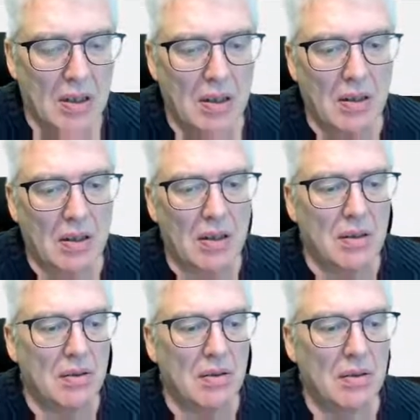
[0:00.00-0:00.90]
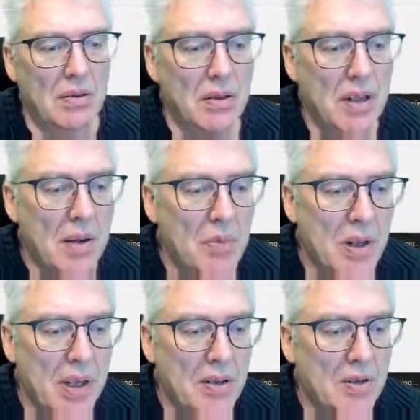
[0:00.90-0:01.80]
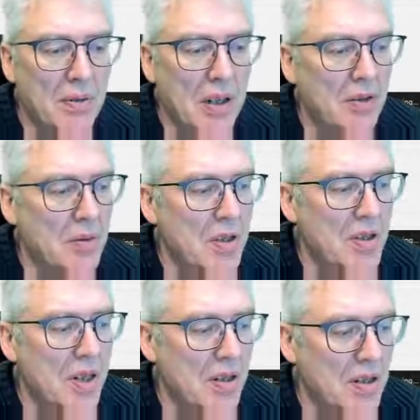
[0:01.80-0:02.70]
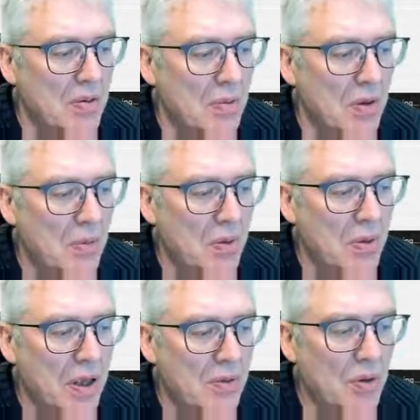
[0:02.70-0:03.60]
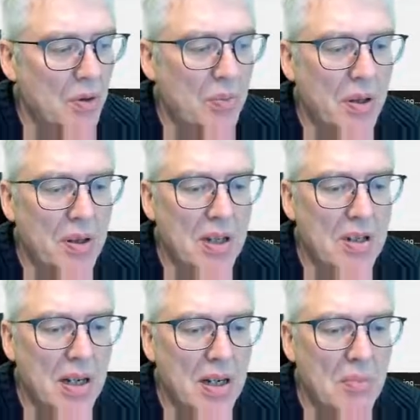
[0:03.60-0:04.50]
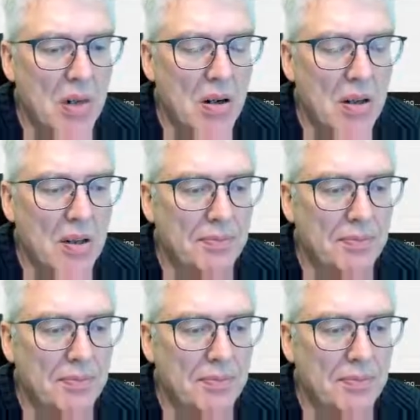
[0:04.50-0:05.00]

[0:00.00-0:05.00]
Yeah, on the emulator variables, yes. Well, then we will have to open this data block.